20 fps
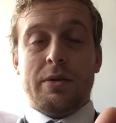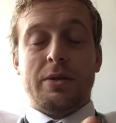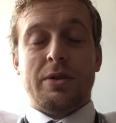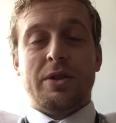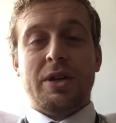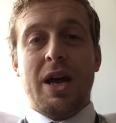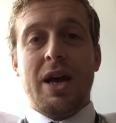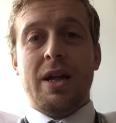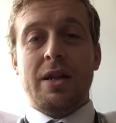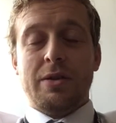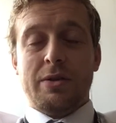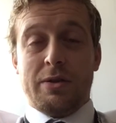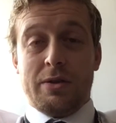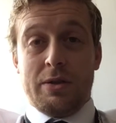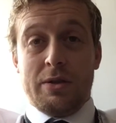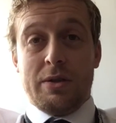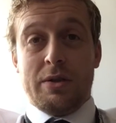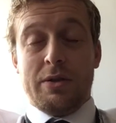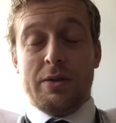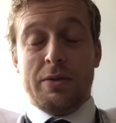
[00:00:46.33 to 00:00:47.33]
Charles
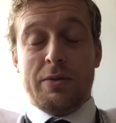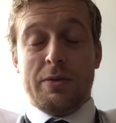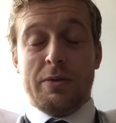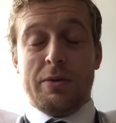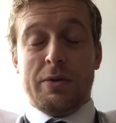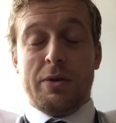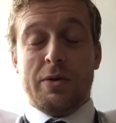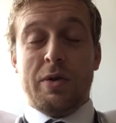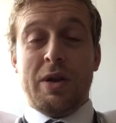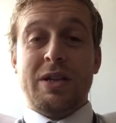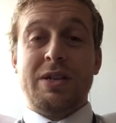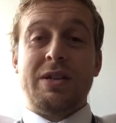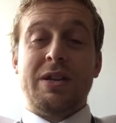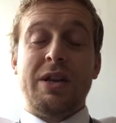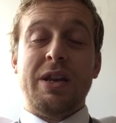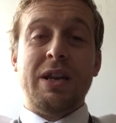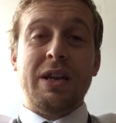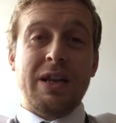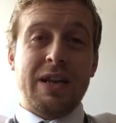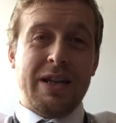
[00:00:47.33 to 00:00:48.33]
created
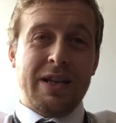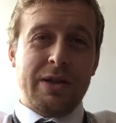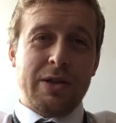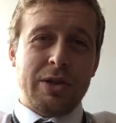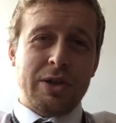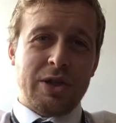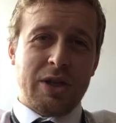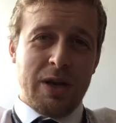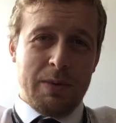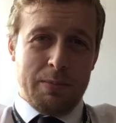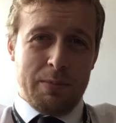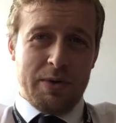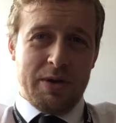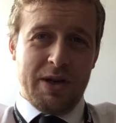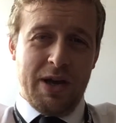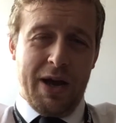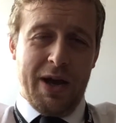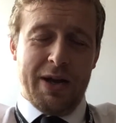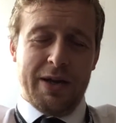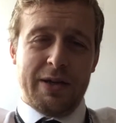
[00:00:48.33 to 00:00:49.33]
an illegal ship
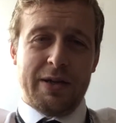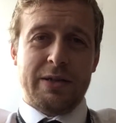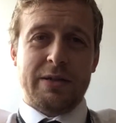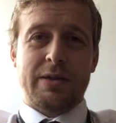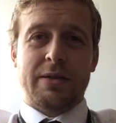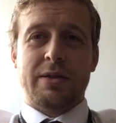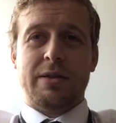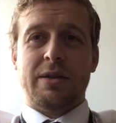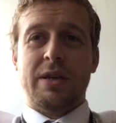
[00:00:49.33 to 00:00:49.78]
tax.